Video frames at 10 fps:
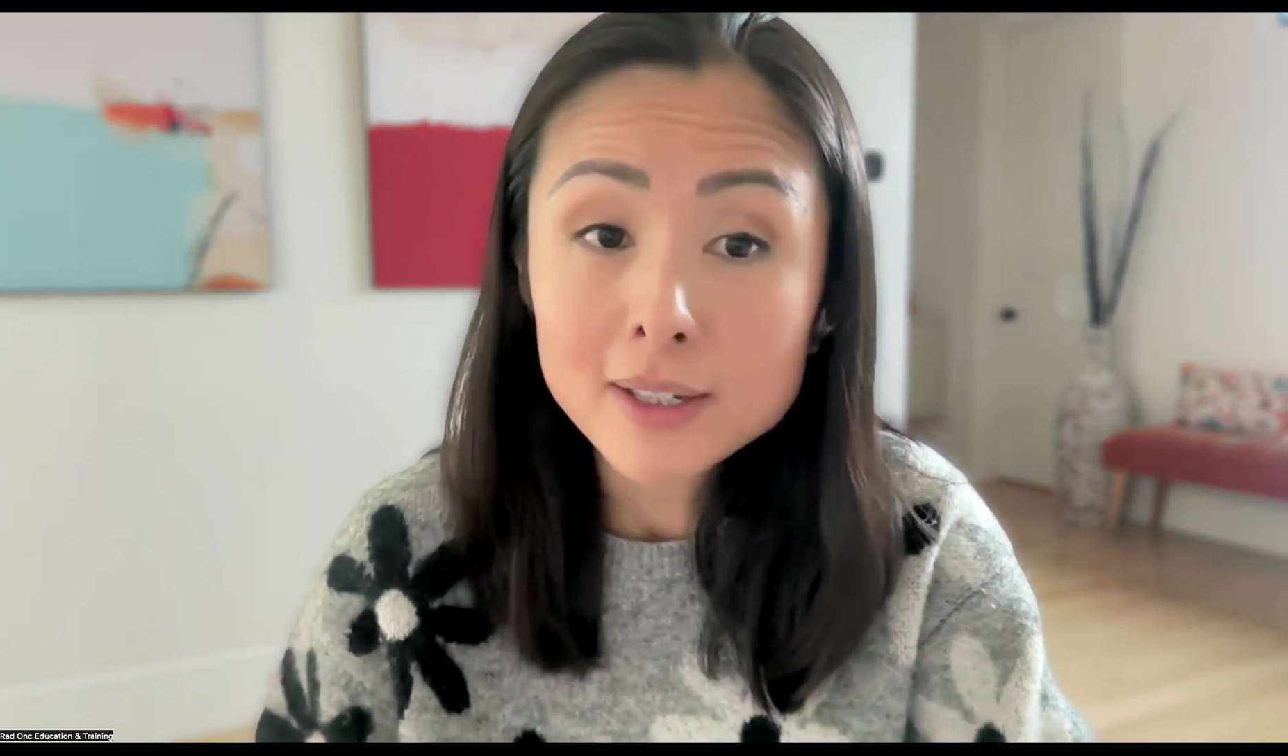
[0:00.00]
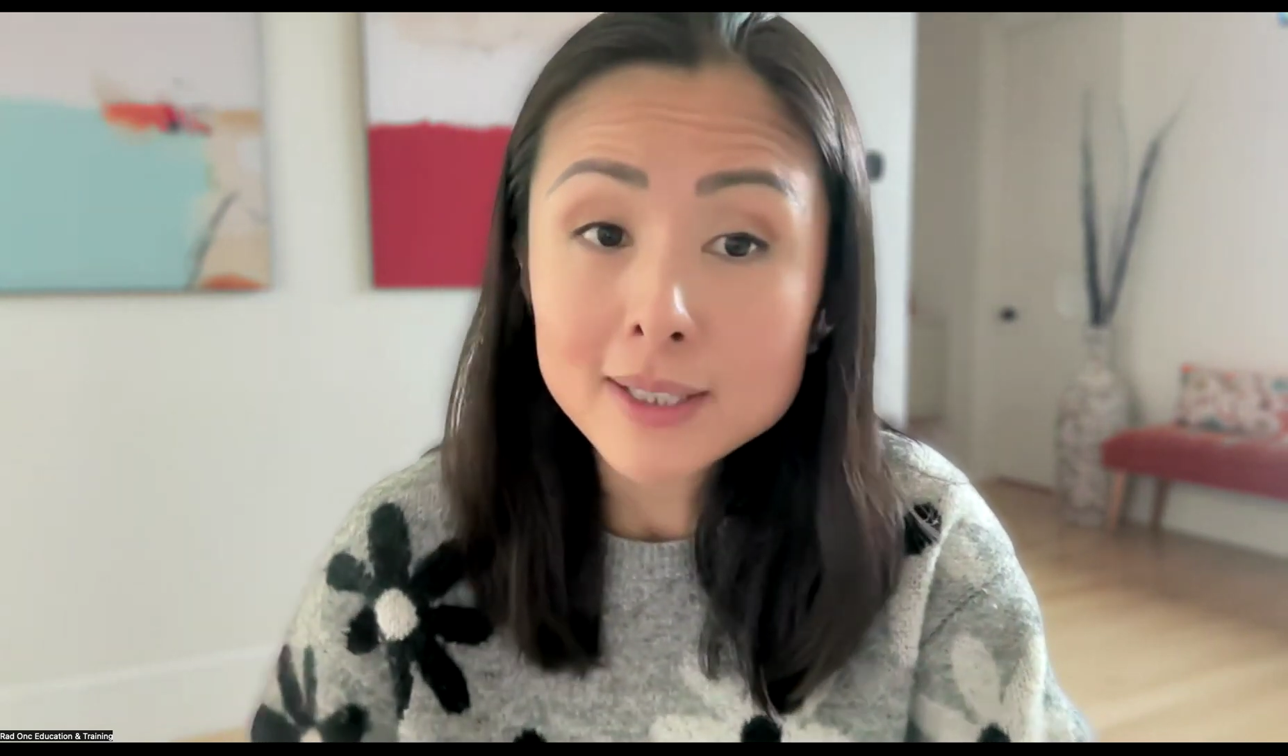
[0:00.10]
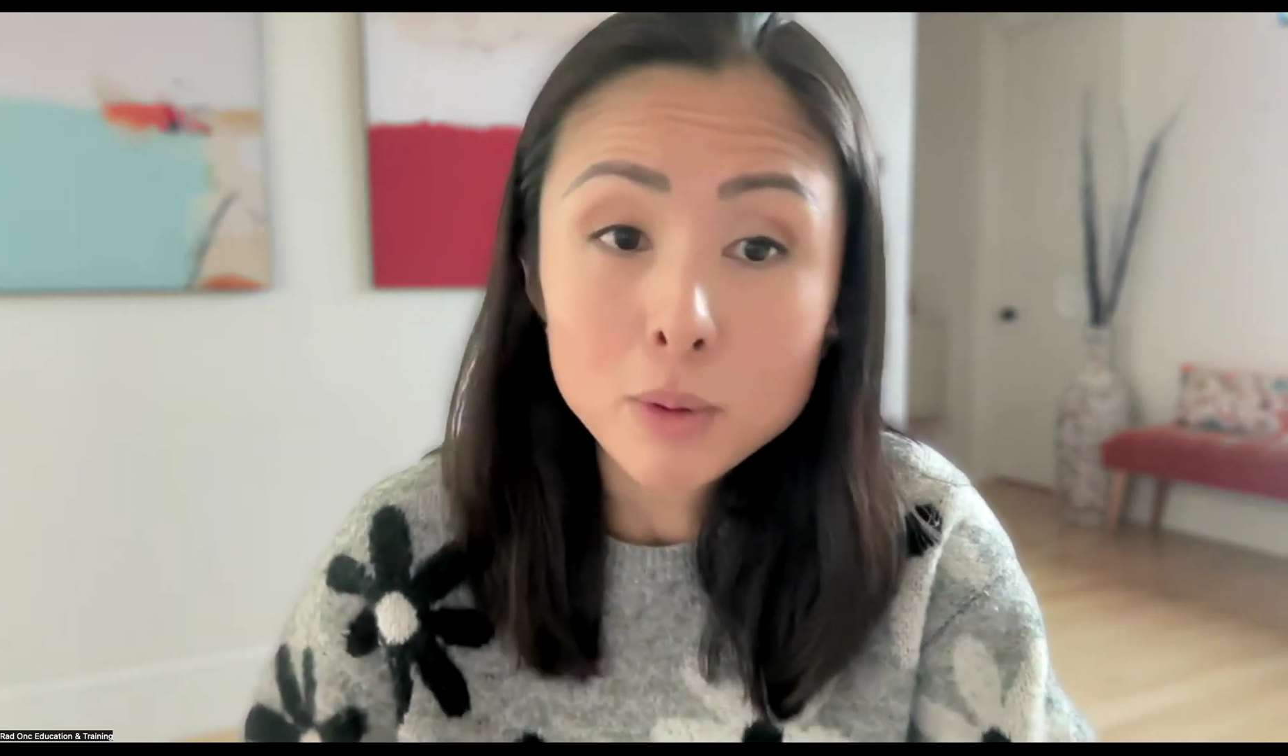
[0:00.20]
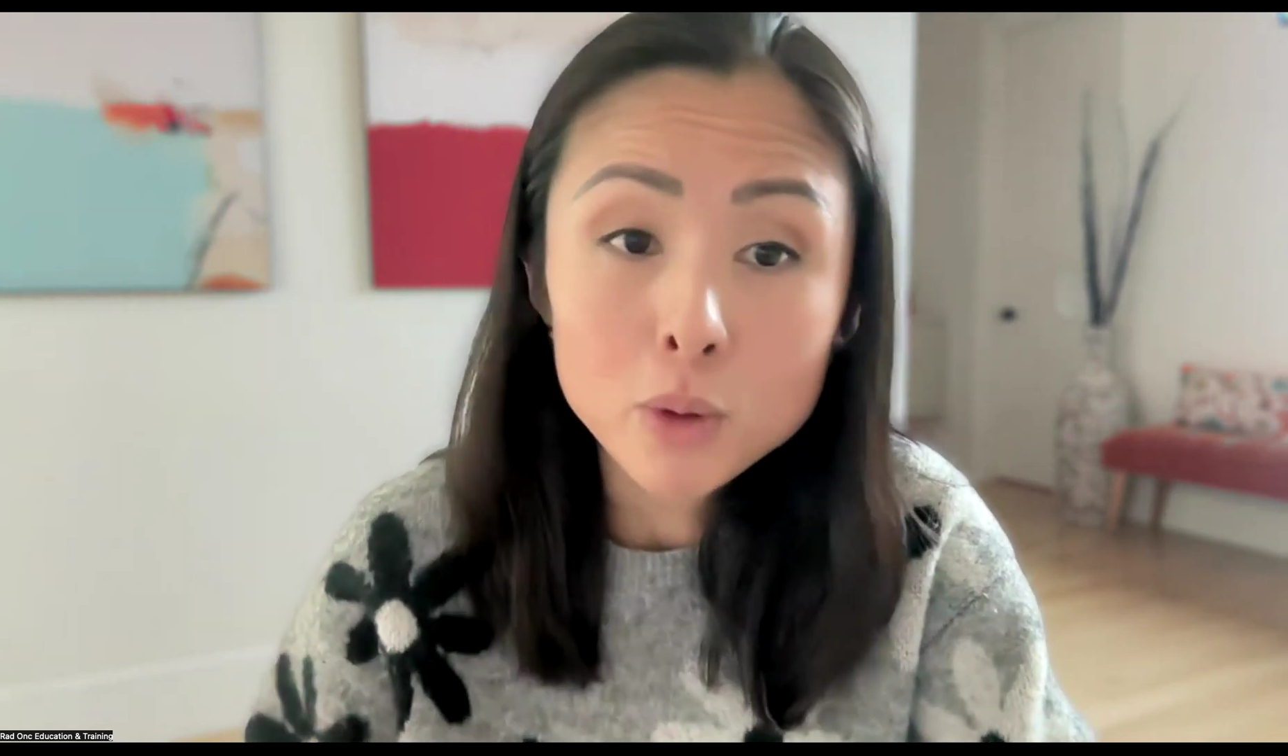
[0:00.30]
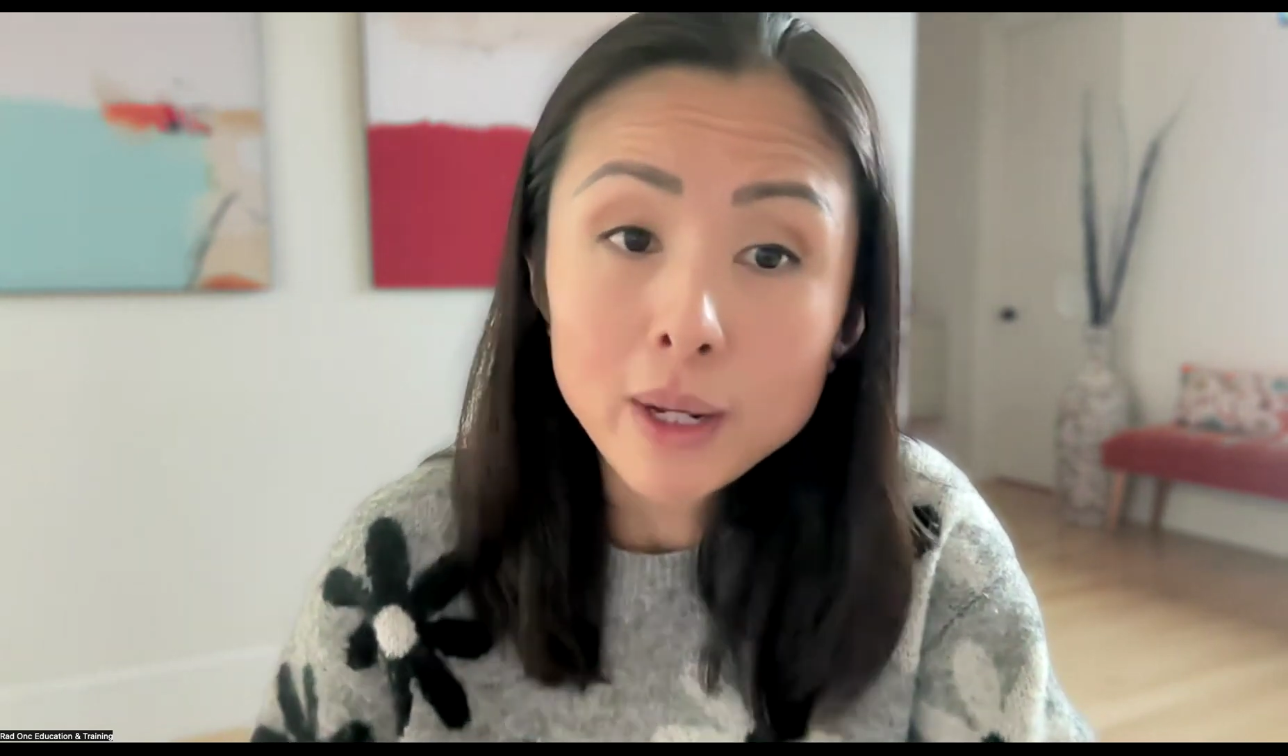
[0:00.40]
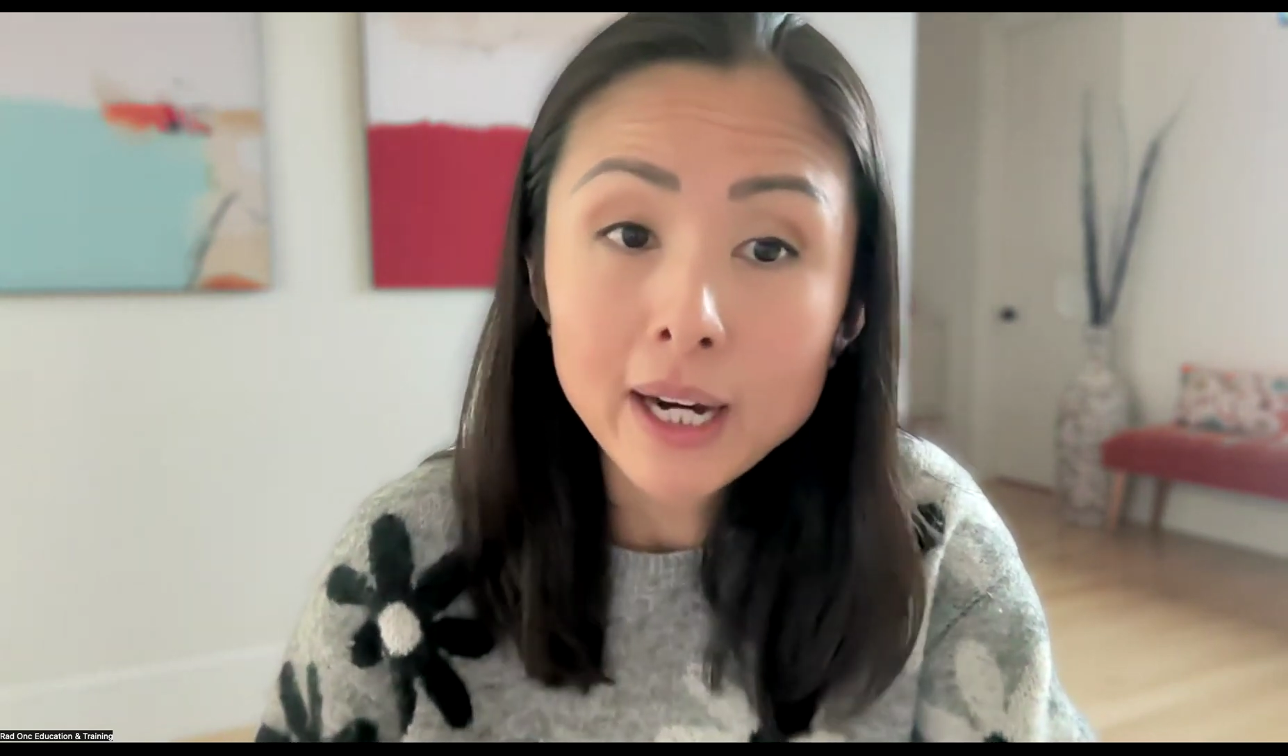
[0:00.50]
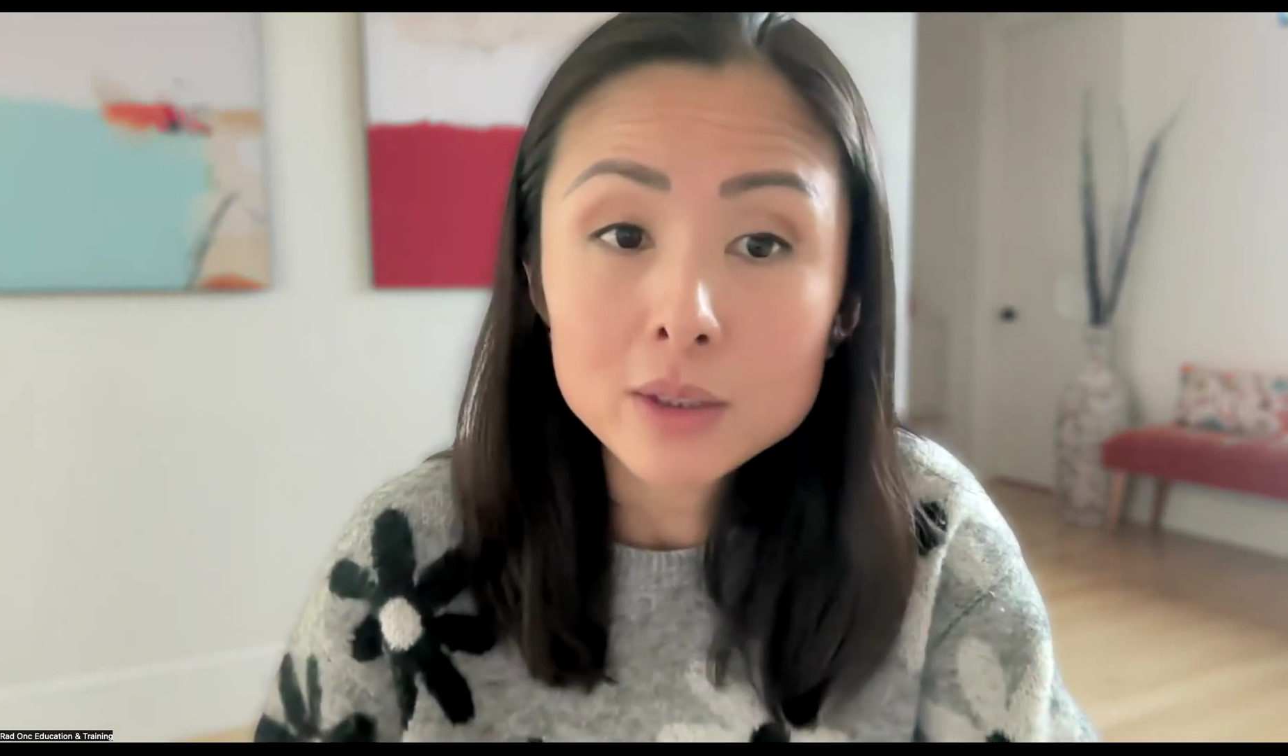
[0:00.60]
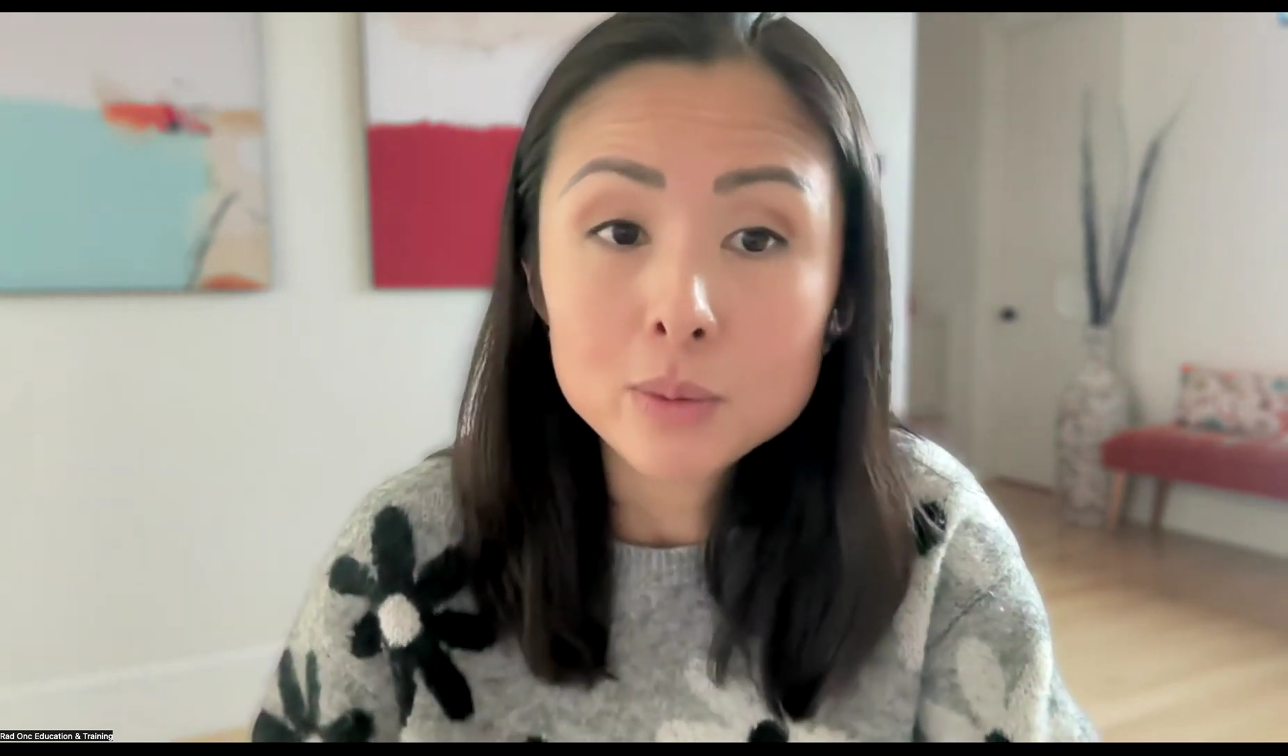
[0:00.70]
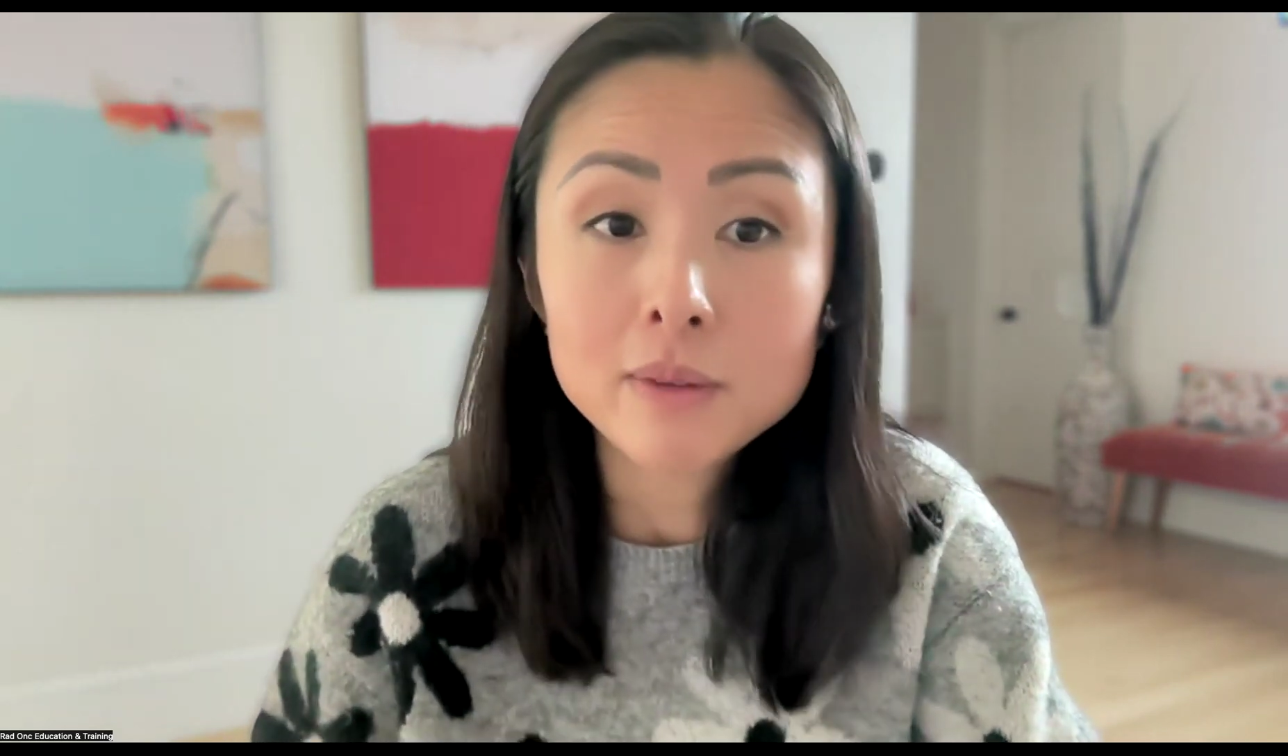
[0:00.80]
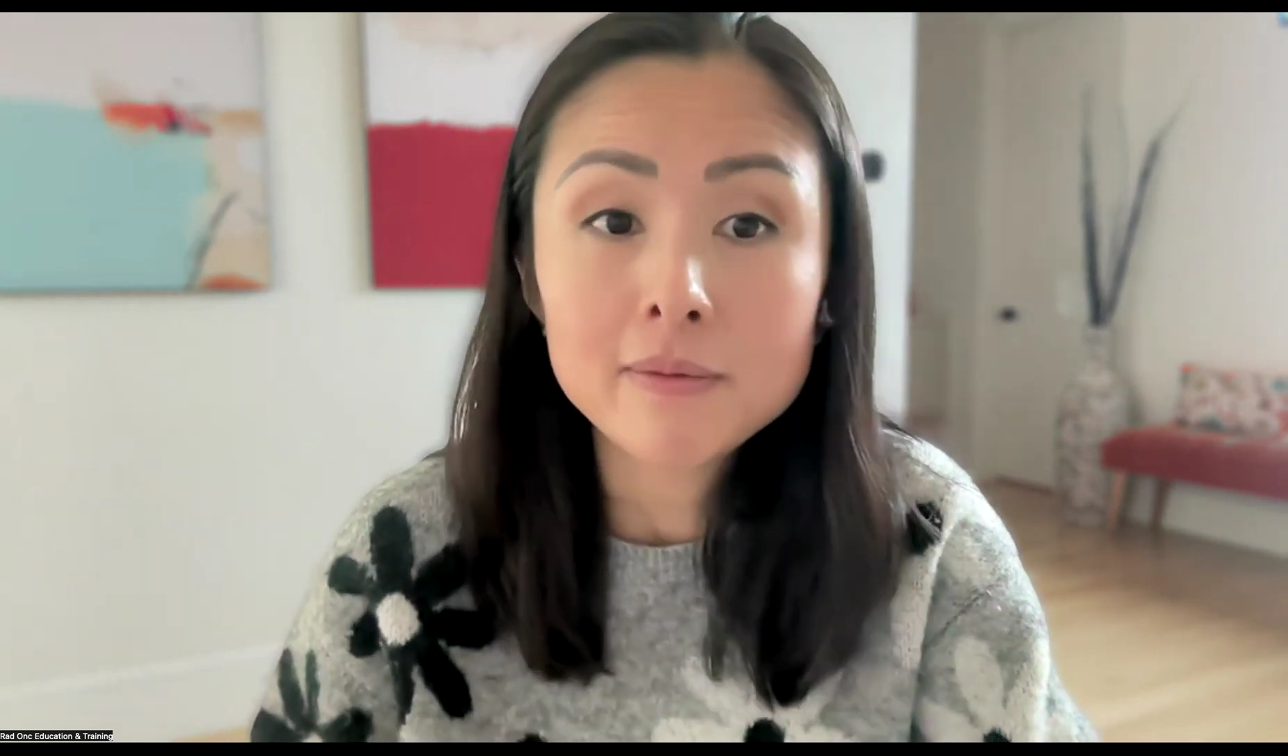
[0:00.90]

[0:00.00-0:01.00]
are someone who cares